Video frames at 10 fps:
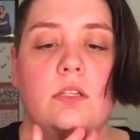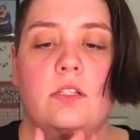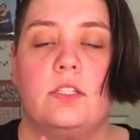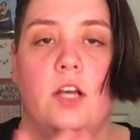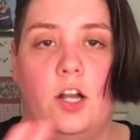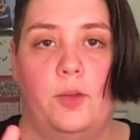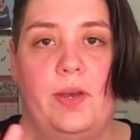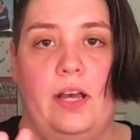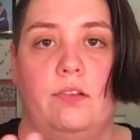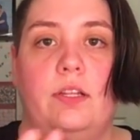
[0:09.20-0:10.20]
to talk
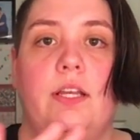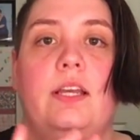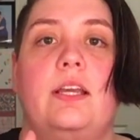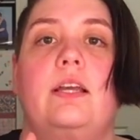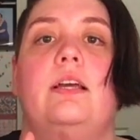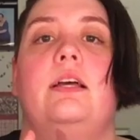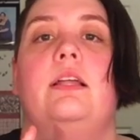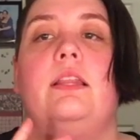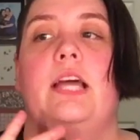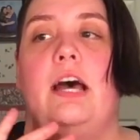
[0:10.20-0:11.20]
about
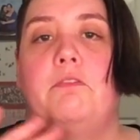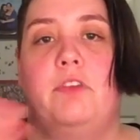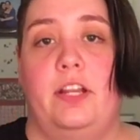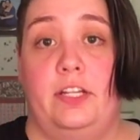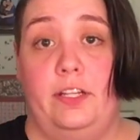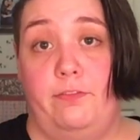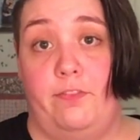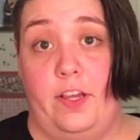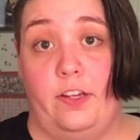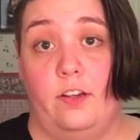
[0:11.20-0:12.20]
that Vanity
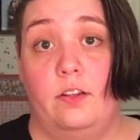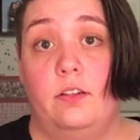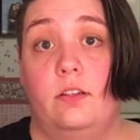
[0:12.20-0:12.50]
Fair